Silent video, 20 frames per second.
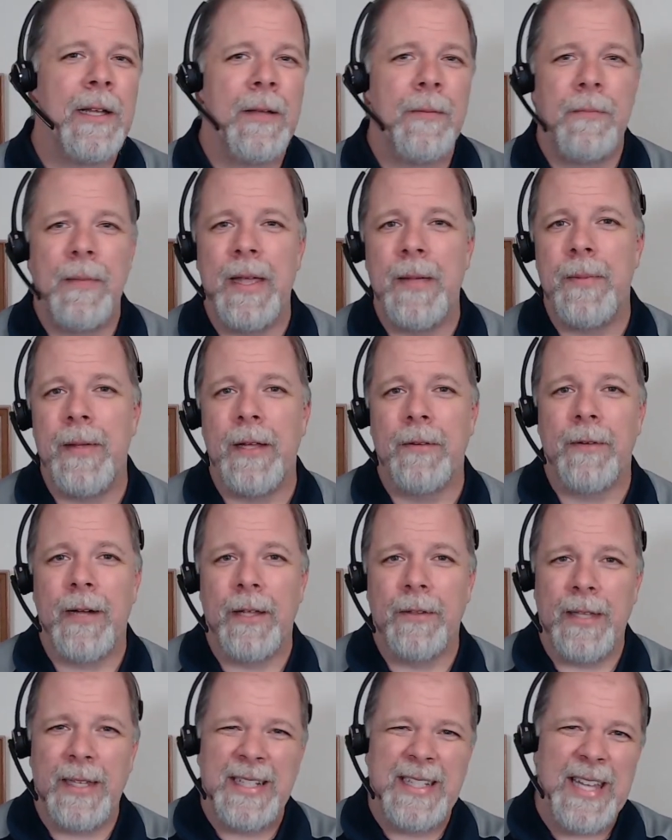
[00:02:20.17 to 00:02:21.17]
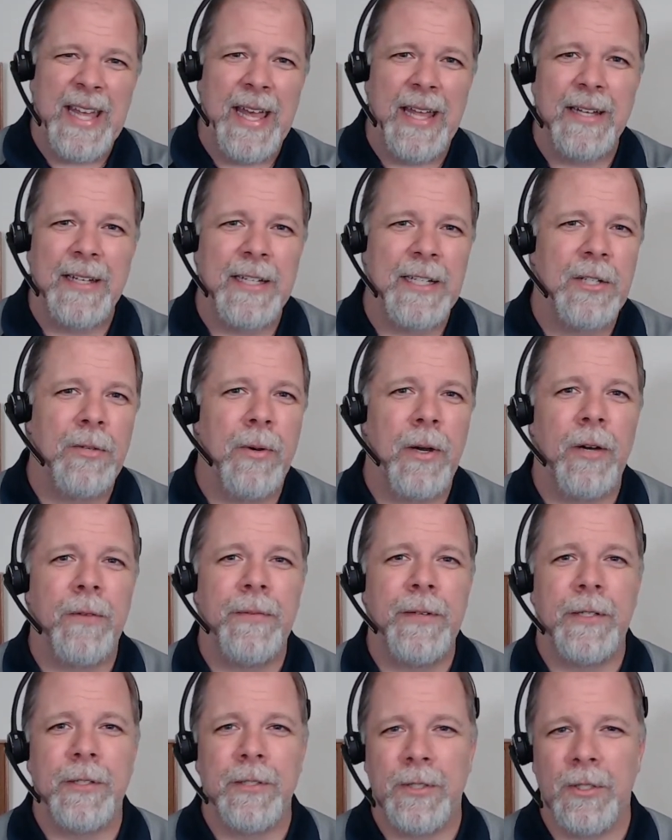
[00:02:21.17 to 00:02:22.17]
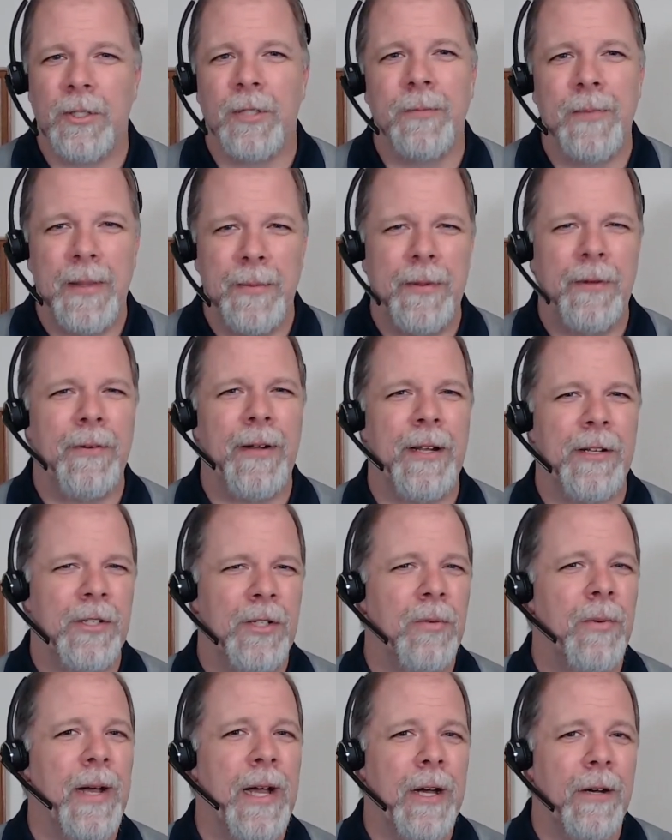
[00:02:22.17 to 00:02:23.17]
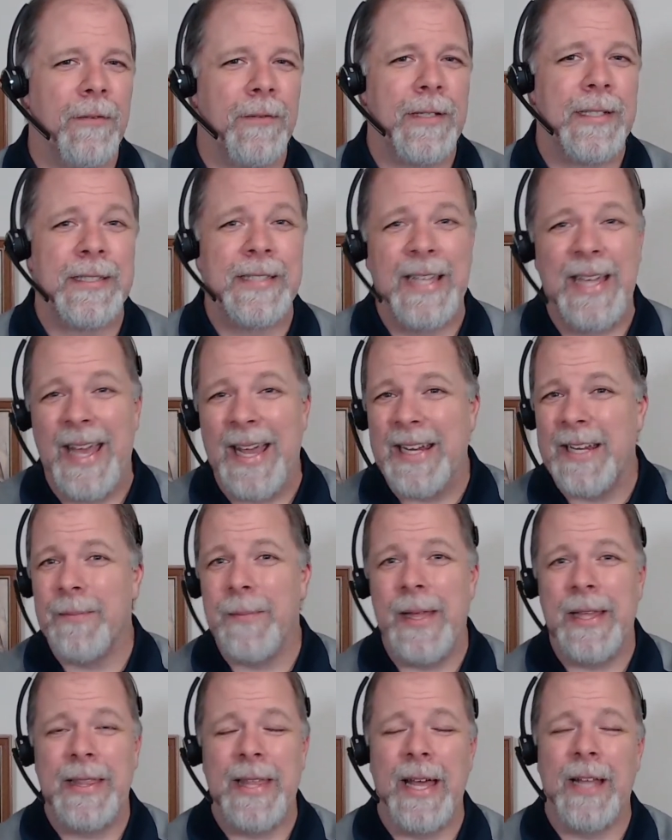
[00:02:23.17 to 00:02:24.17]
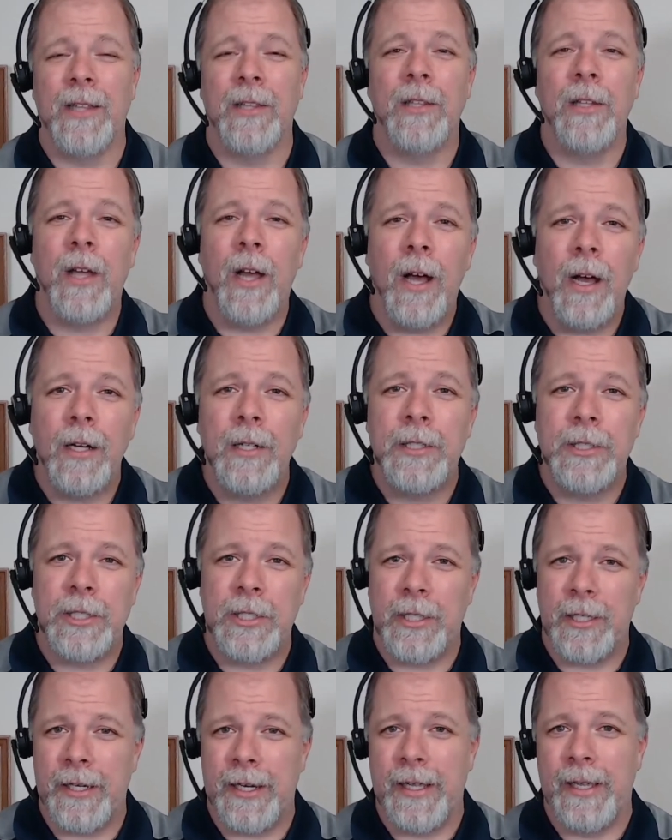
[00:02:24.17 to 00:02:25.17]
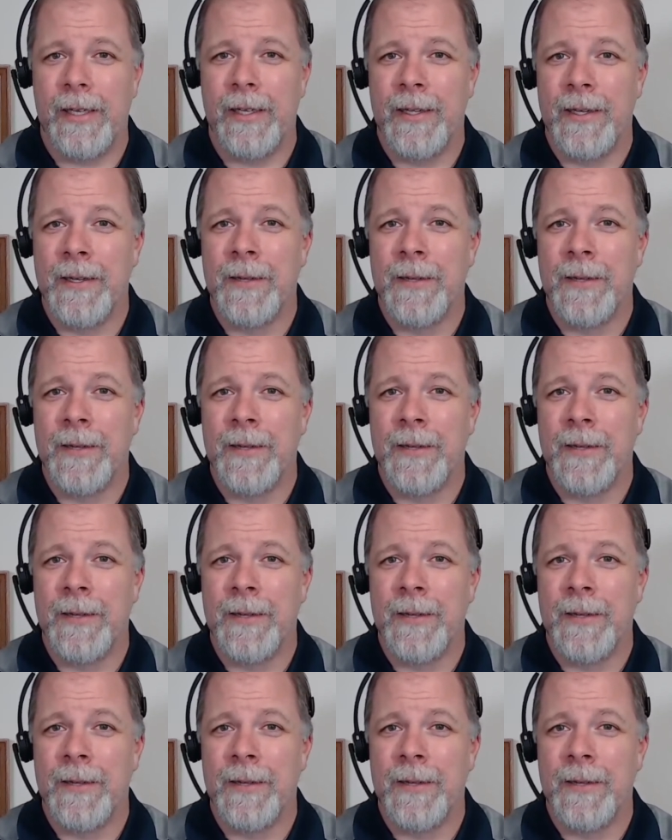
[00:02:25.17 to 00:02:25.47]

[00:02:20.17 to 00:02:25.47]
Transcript: maybe around like 10 to 12 years old, maybe around 12, because they had to make that long journey,